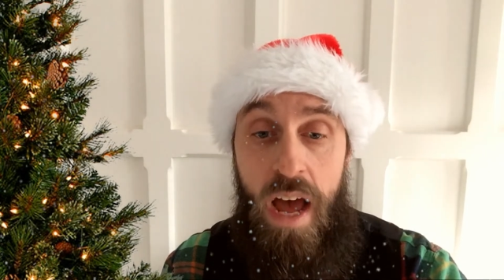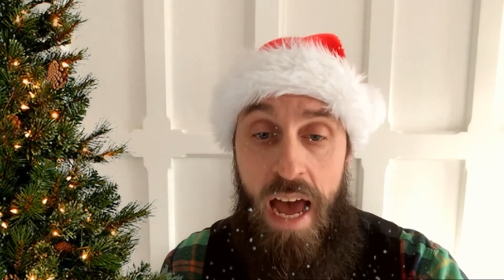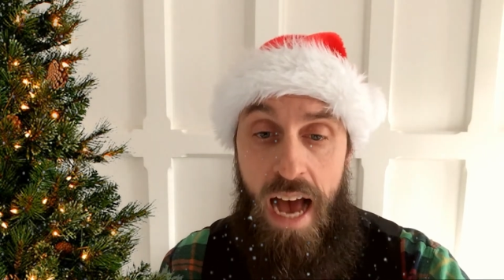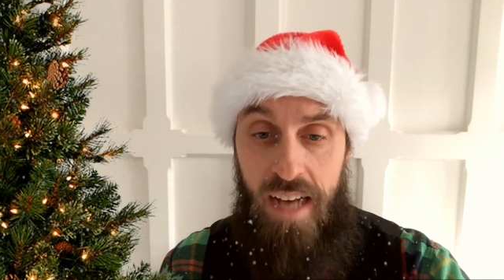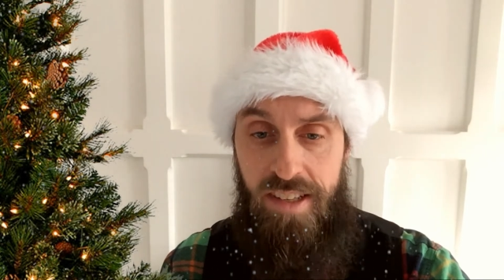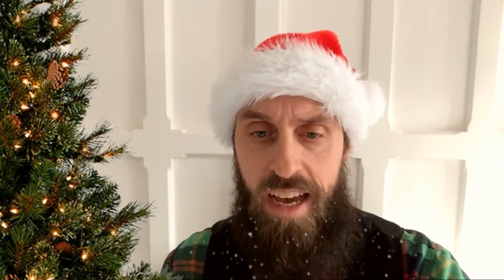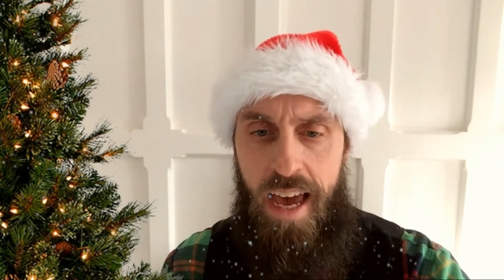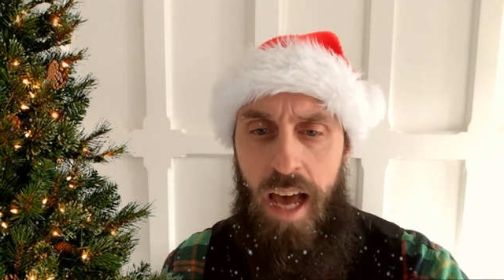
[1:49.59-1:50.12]

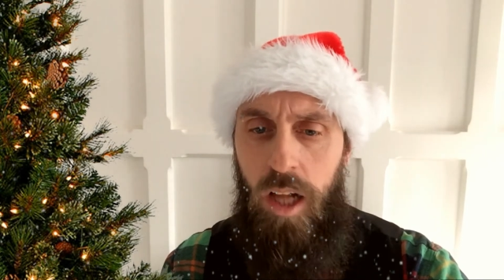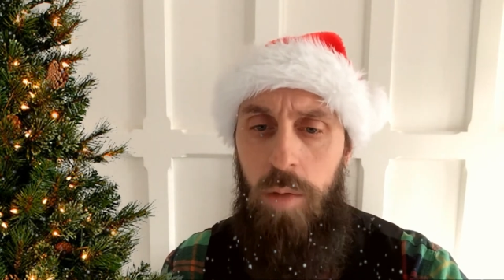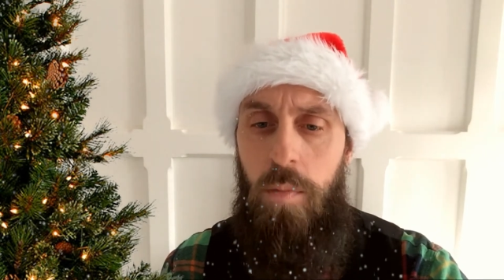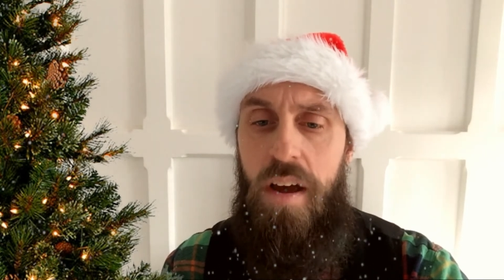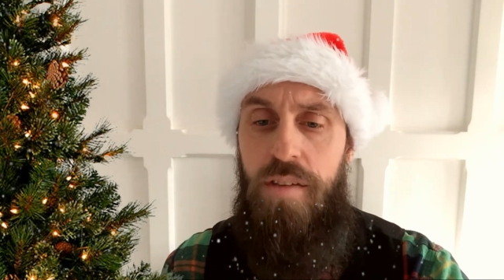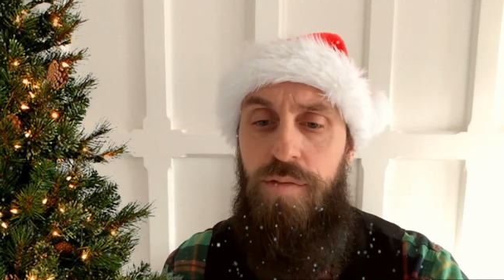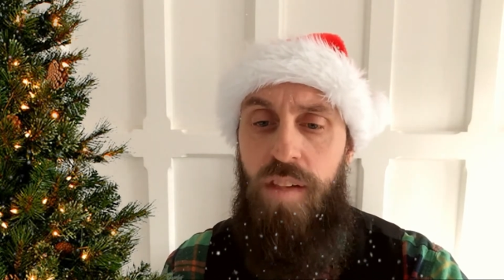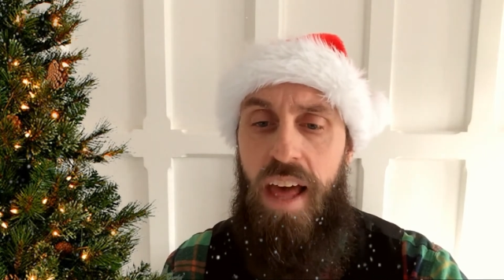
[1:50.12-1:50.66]
As I held
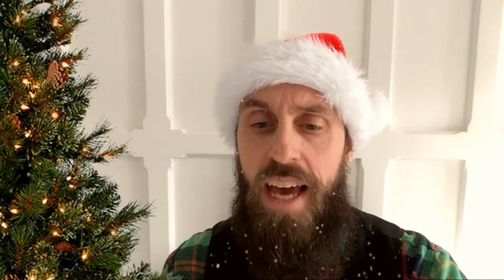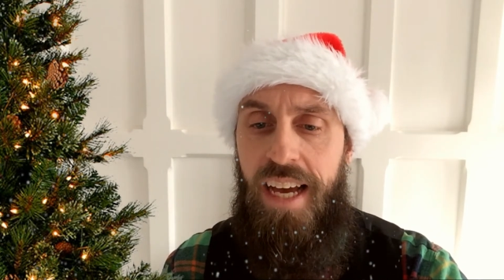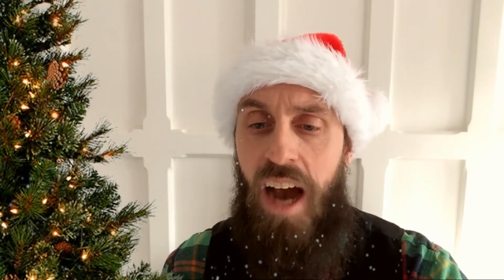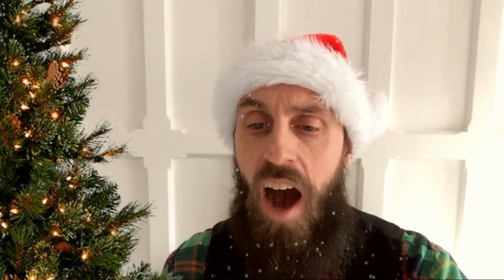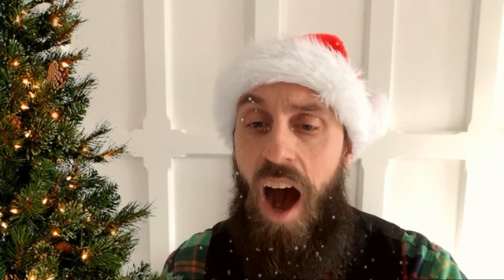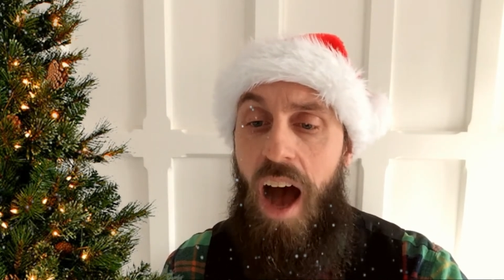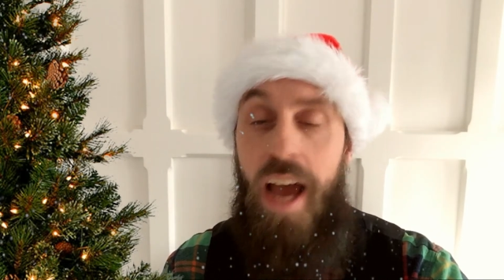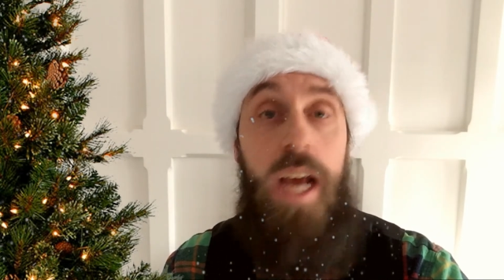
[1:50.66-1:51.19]
my flag
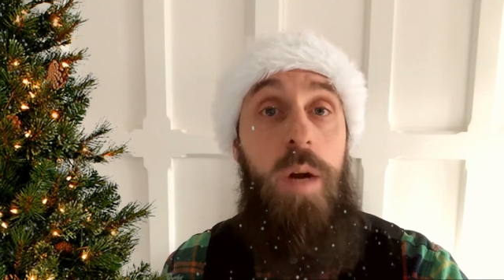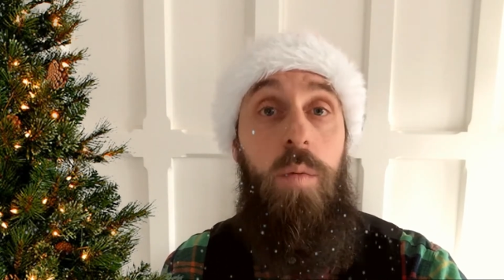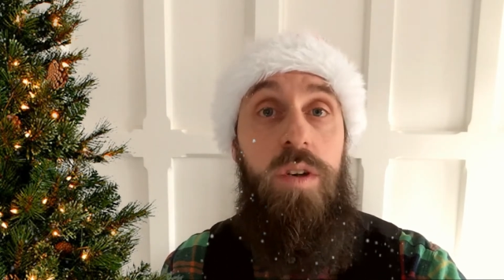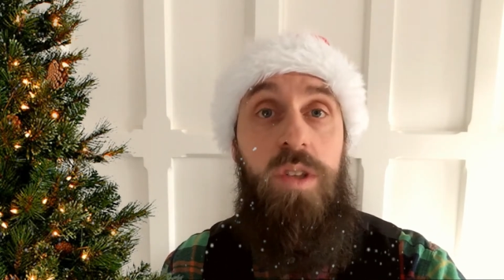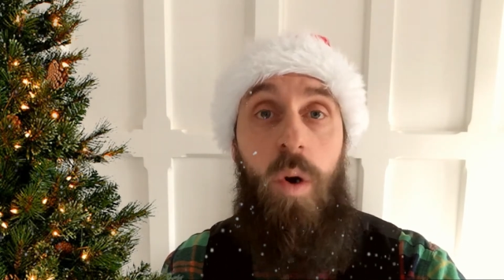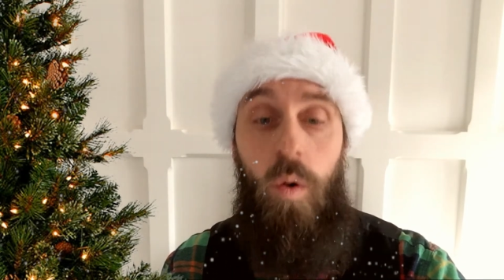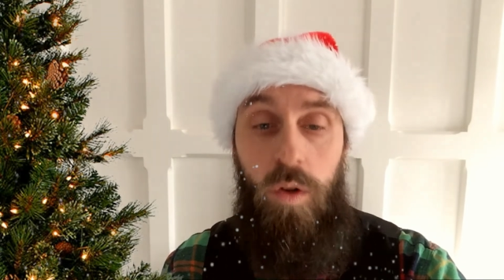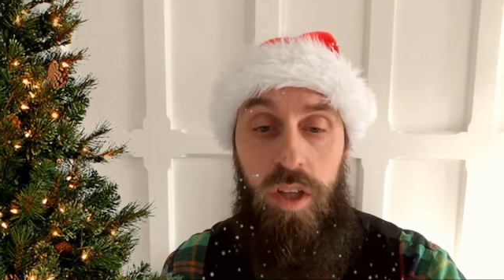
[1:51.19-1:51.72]
high and was
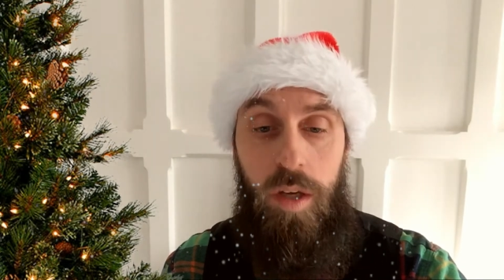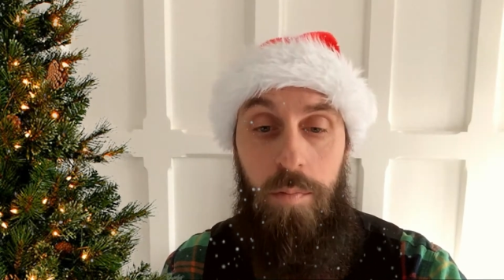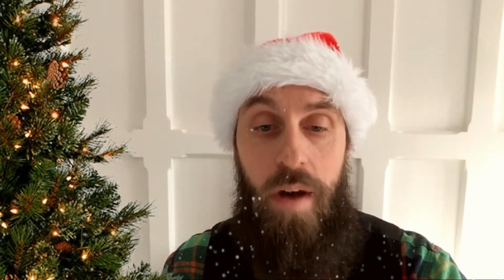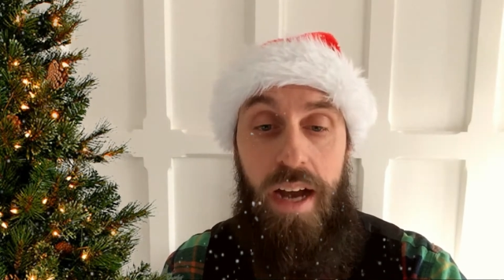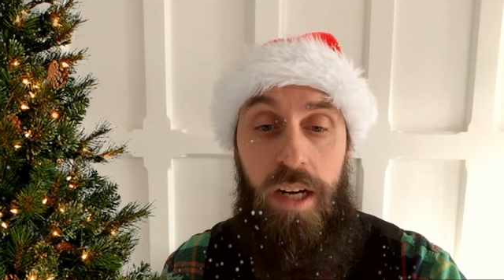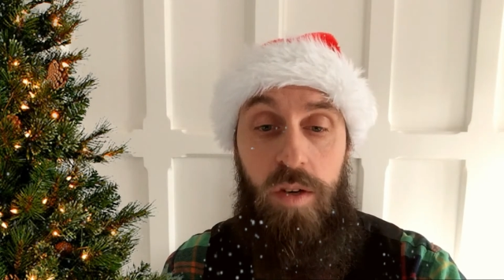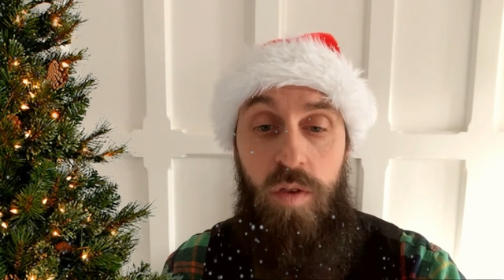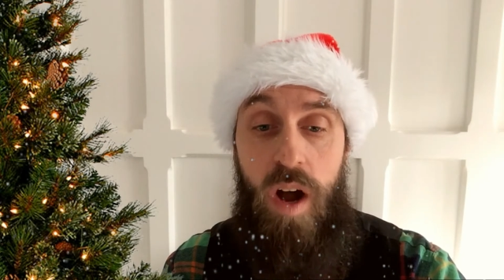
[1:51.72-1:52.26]
holding
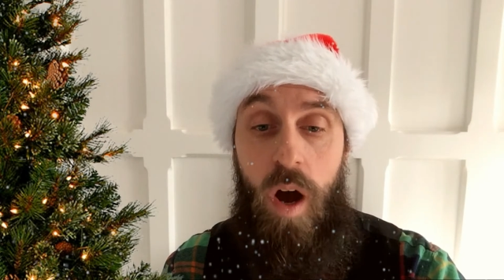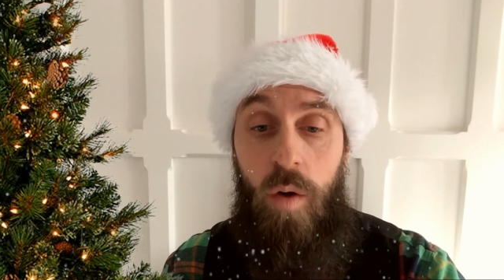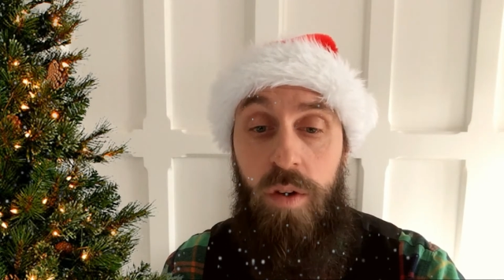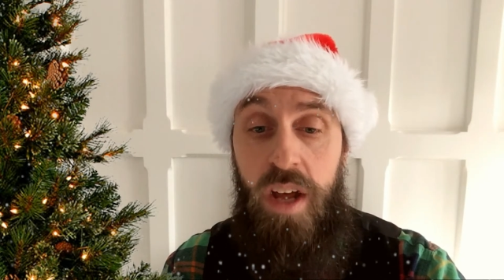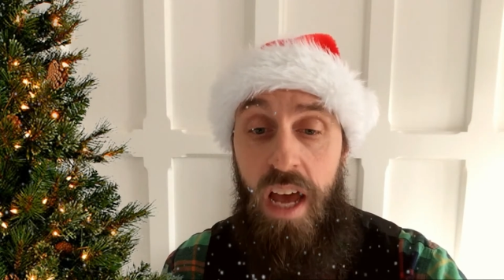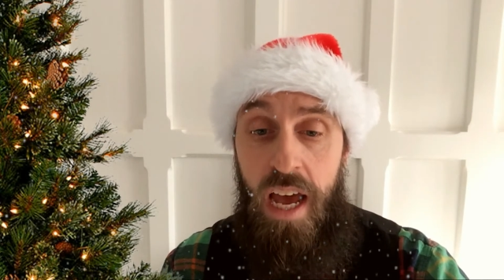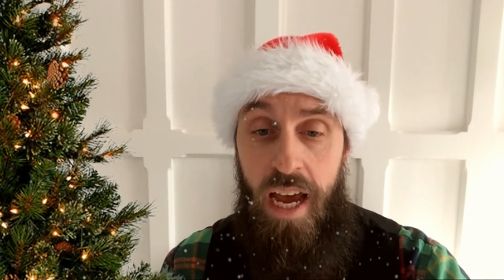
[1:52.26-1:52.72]
my ground,